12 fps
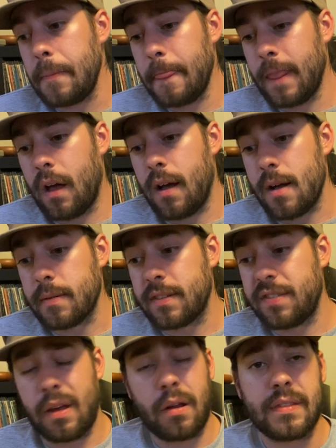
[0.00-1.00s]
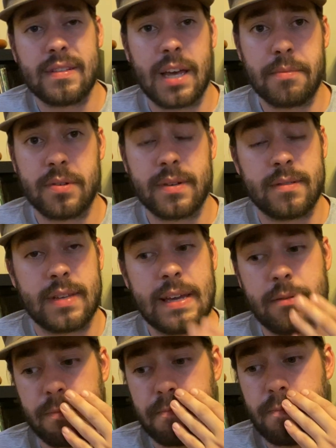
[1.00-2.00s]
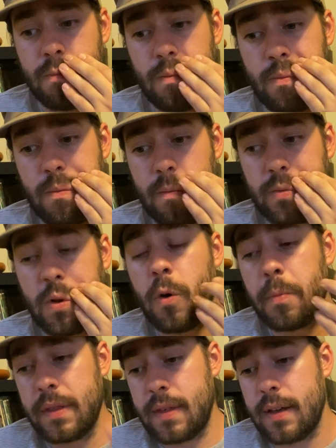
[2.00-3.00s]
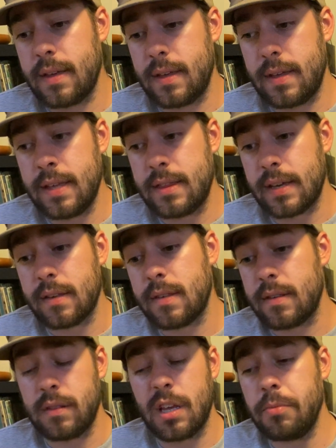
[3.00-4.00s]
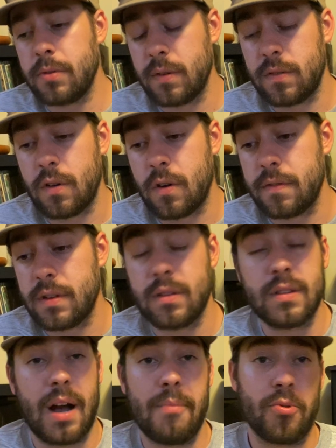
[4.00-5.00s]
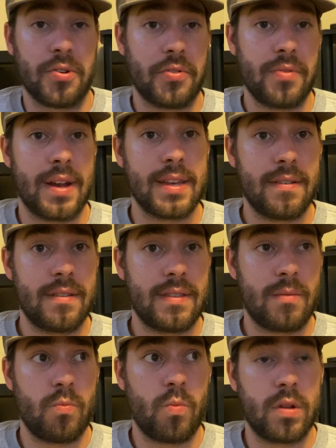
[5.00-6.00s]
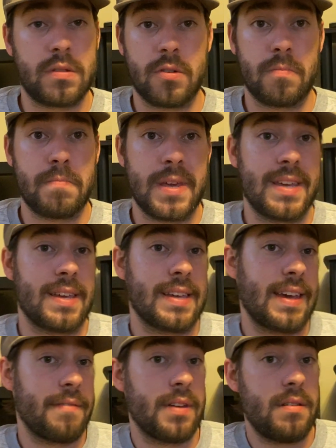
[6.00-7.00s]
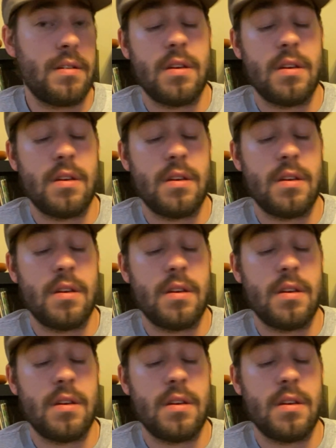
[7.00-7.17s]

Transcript: Shout out the label. He told me that he thinks this label deserves a lot more credit than what they're being given.